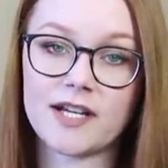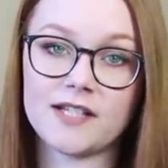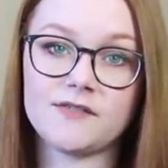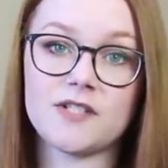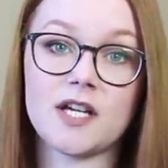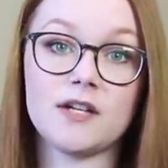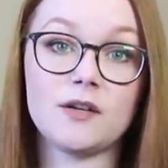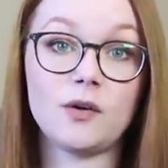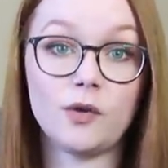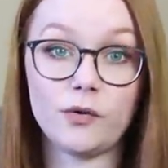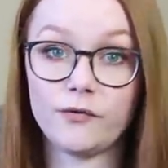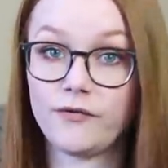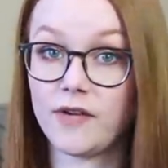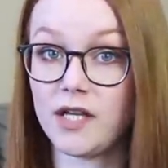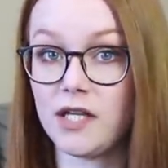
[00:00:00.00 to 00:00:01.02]
I have done a whole
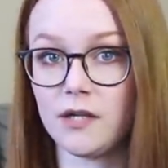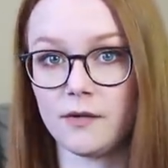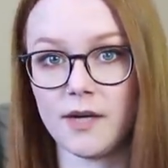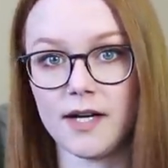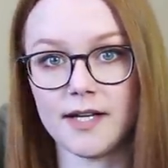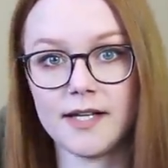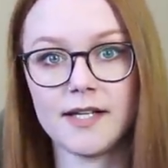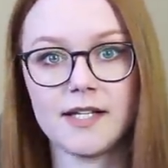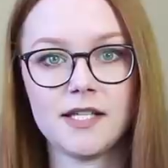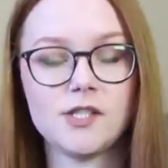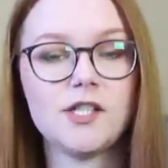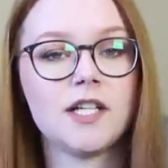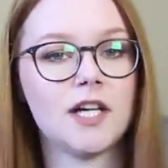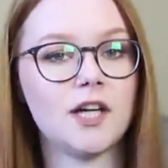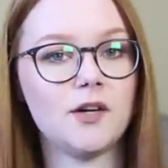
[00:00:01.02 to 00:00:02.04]
video on it a
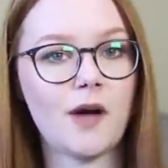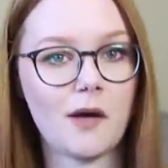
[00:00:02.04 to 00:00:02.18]
year ago.